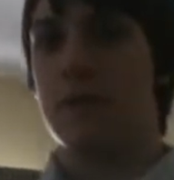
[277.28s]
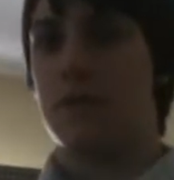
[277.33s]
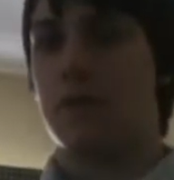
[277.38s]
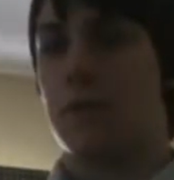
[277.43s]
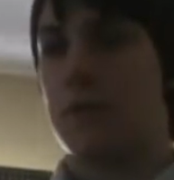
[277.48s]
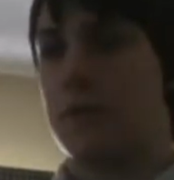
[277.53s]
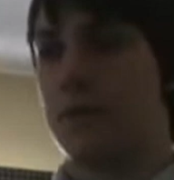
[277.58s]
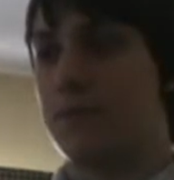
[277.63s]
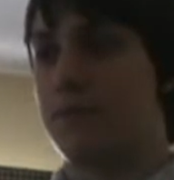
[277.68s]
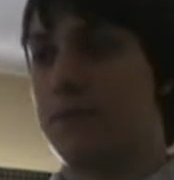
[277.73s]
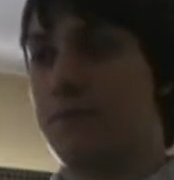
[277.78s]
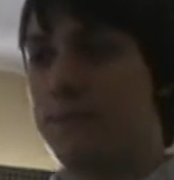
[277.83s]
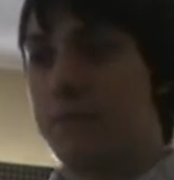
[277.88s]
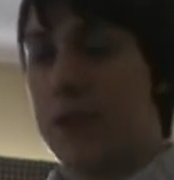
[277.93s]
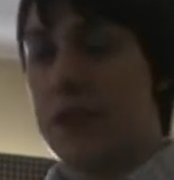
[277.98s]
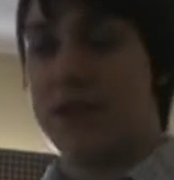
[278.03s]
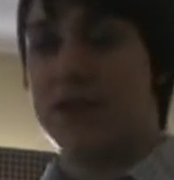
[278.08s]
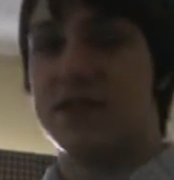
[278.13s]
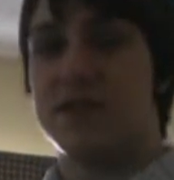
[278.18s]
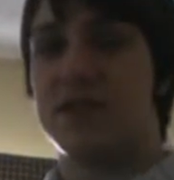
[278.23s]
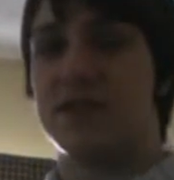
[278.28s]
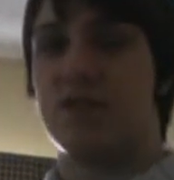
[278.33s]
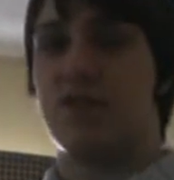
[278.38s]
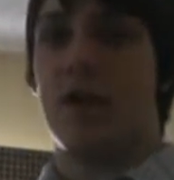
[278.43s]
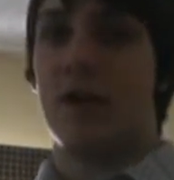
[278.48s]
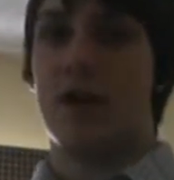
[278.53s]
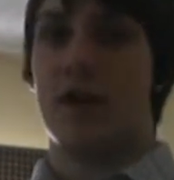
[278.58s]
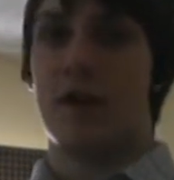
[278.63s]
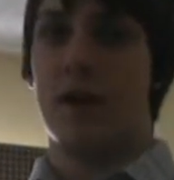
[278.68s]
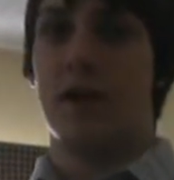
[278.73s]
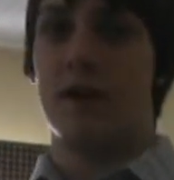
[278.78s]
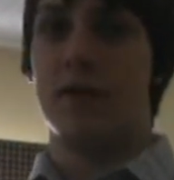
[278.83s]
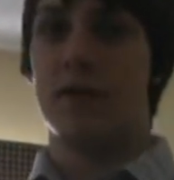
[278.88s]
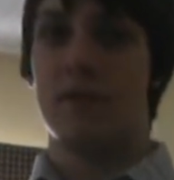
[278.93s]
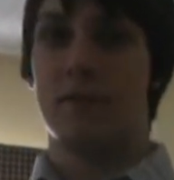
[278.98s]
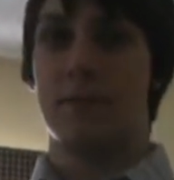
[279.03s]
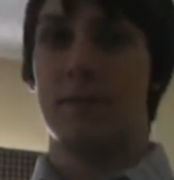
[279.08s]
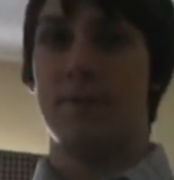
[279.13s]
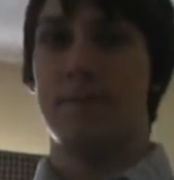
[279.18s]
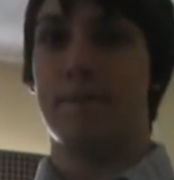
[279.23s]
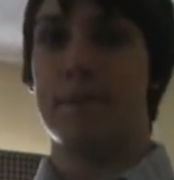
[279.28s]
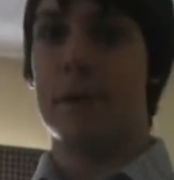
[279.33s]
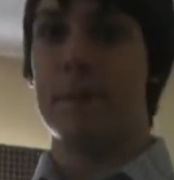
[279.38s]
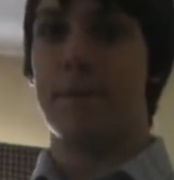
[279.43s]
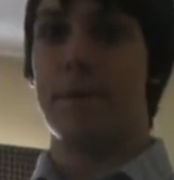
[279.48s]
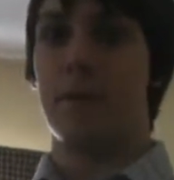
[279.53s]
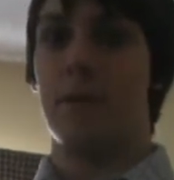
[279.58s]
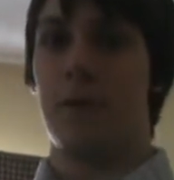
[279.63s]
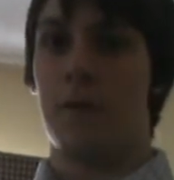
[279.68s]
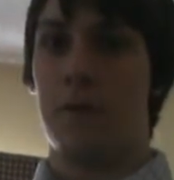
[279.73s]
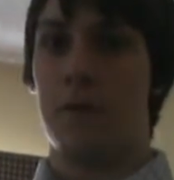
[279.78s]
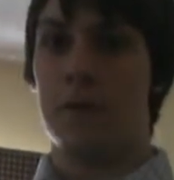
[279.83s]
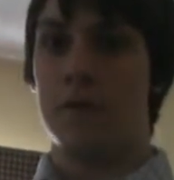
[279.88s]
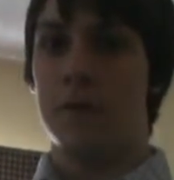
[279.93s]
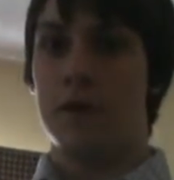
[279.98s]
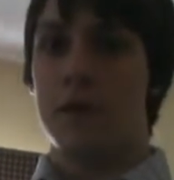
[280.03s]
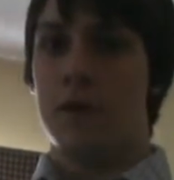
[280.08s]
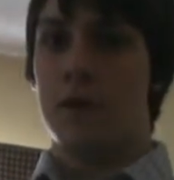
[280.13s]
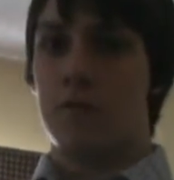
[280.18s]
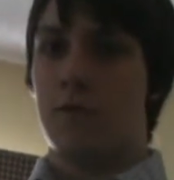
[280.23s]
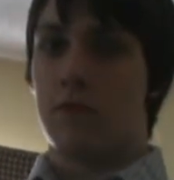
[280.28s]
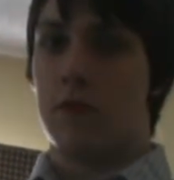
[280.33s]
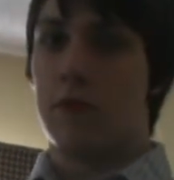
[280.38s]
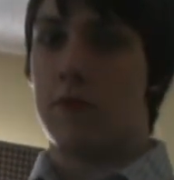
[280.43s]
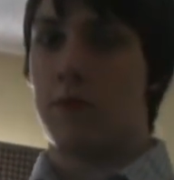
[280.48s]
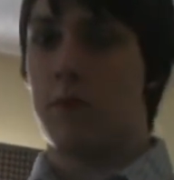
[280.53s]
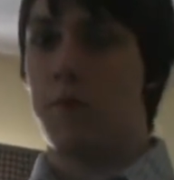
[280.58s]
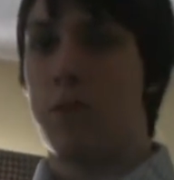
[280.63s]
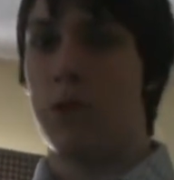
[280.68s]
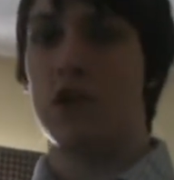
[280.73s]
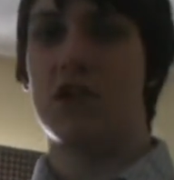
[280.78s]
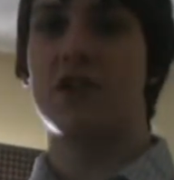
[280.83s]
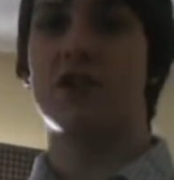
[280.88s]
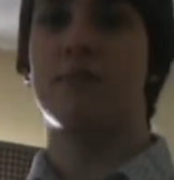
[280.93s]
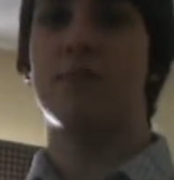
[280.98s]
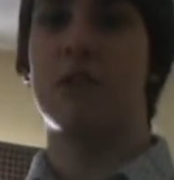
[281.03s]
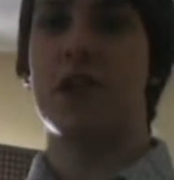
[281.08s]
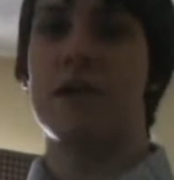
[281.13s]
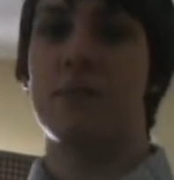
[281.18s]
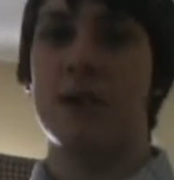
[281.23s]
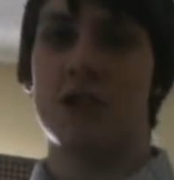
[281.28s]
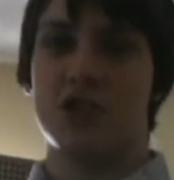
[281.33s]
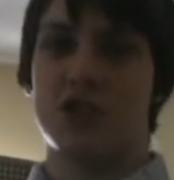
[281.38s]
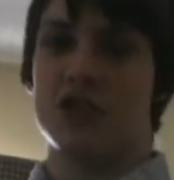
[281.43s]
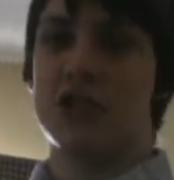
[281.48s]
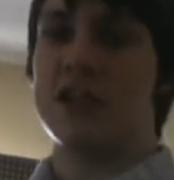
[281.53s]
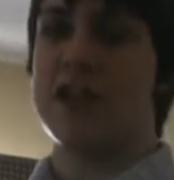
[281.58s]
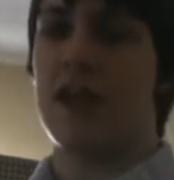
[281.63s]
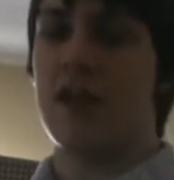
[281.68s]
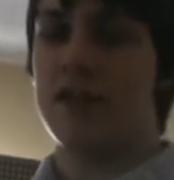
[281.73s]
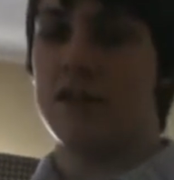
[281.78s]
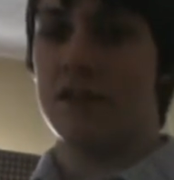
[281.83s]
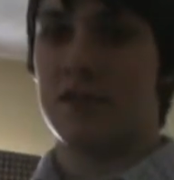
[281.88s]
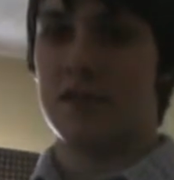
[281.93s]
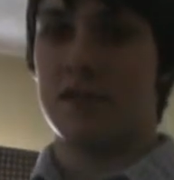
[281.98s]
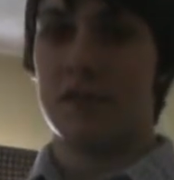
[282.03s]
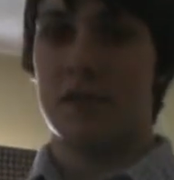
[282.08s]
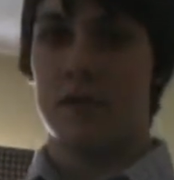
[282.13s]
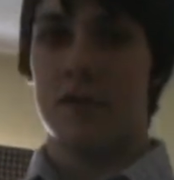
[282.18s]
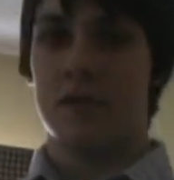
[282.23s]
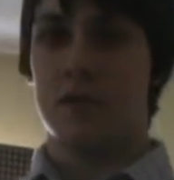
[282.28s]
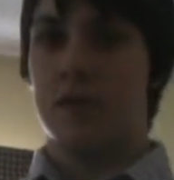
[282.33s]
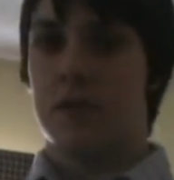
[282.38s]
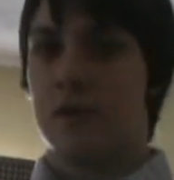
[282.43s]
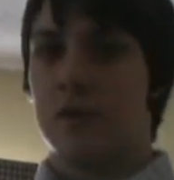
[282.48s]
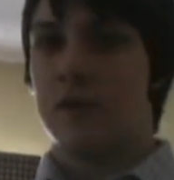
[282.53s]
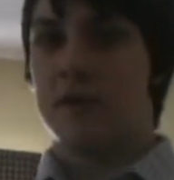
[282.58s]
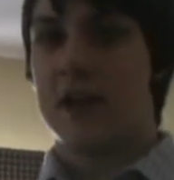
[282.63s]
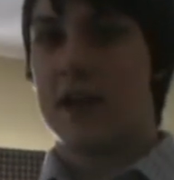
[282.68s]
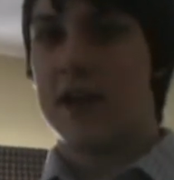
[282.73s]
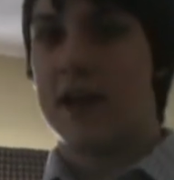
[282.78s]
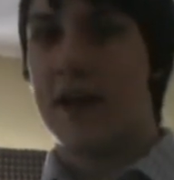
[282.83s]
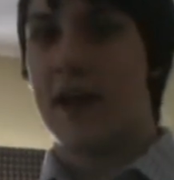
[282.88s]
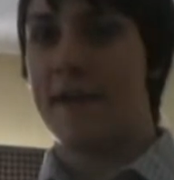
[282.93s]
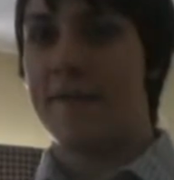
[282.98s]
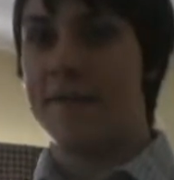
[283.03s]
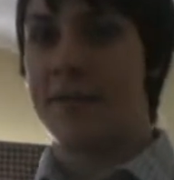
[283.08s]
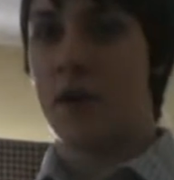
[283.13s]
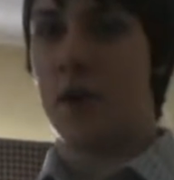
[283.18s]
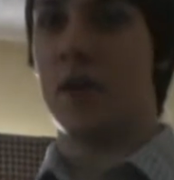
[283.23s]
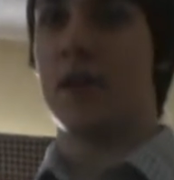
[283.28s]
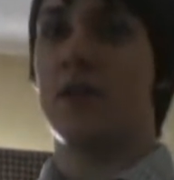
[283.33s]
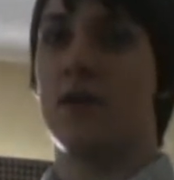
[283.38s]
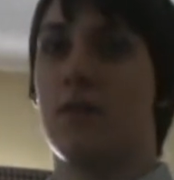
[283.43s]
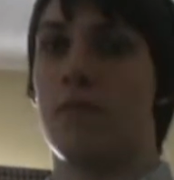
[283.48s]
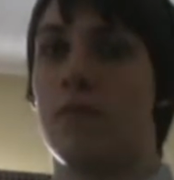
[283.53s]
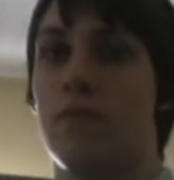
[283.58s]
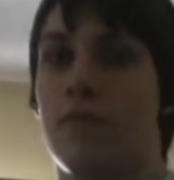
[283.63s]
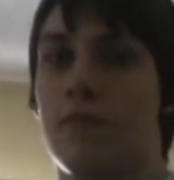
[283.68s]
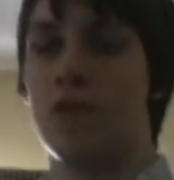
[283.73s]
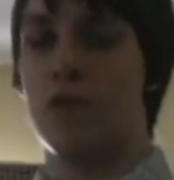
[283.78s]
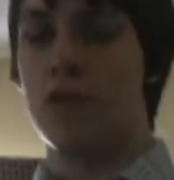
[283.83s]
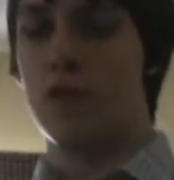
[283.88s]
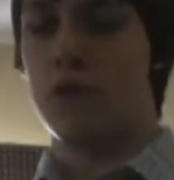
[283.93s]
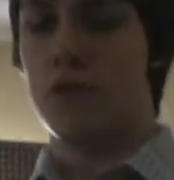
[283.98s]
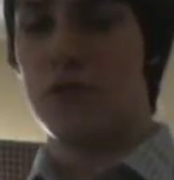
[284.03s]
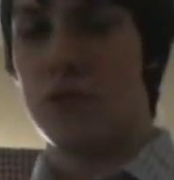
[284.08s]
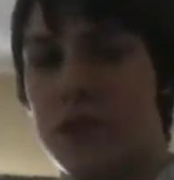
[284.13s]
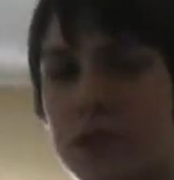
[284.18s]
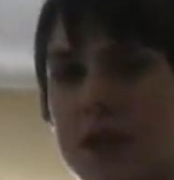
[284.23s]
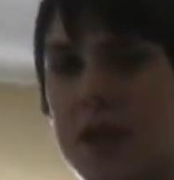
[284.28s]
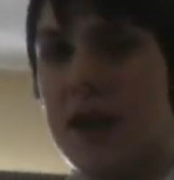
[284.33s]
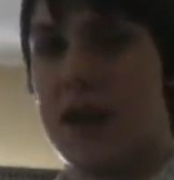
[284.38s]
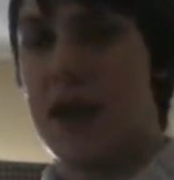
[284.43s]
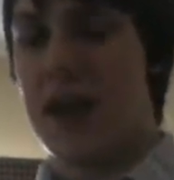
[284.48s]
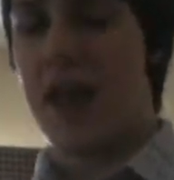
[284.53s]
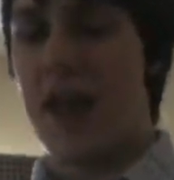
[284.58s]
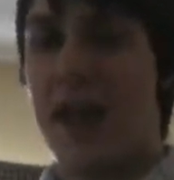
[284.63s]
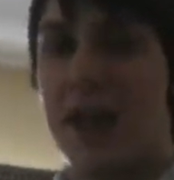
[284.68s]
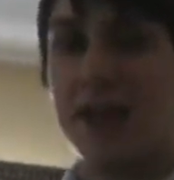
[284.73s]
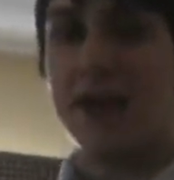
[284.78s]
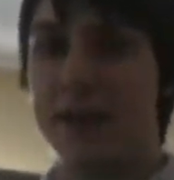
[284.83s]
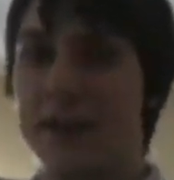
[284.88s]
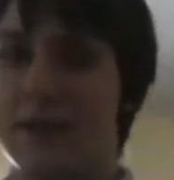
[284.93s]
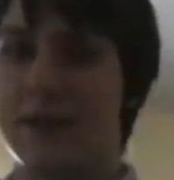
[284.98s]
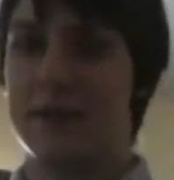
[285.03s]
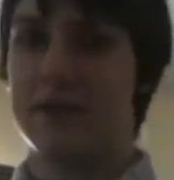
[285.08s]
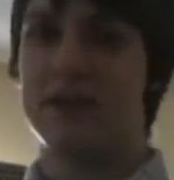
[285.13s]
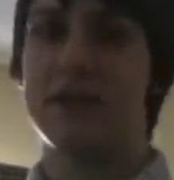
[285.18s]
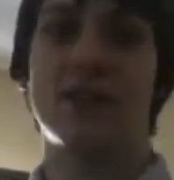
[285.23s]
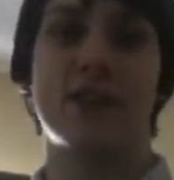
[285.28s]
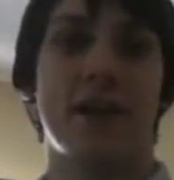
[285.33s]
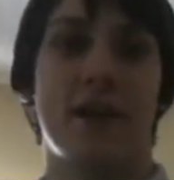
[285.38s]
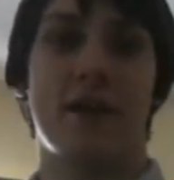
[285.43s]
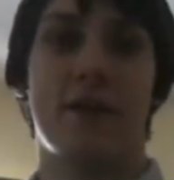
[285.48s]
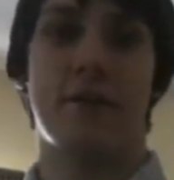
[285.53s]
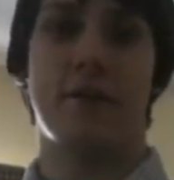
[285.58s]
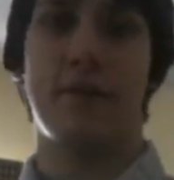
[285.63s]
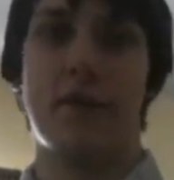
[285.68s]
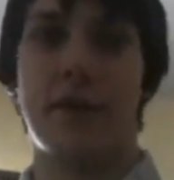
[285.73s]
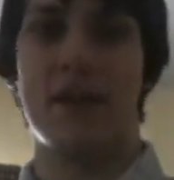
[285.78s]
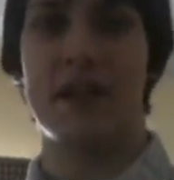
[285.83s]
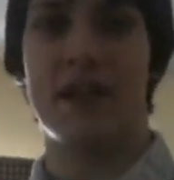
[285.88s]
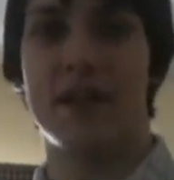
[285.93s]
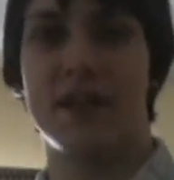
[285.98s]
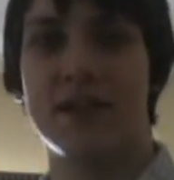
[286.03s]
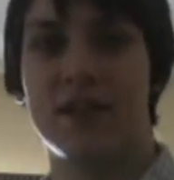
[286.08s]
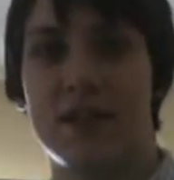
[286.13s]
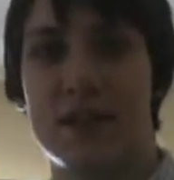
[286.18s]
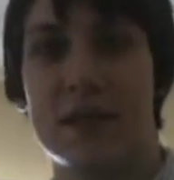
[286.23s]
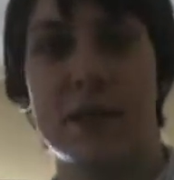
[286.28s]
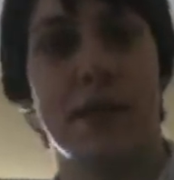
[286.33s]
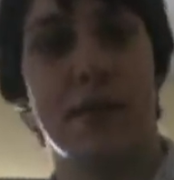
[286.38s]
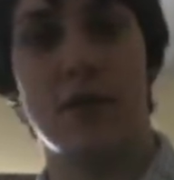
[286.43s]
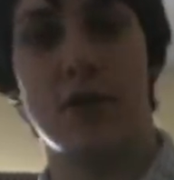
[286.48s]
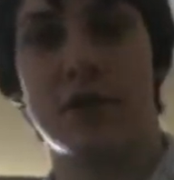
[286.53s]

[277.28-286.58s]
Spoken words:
were places where people were worked pretty much to death. They got very little food, they got sick very easily, they were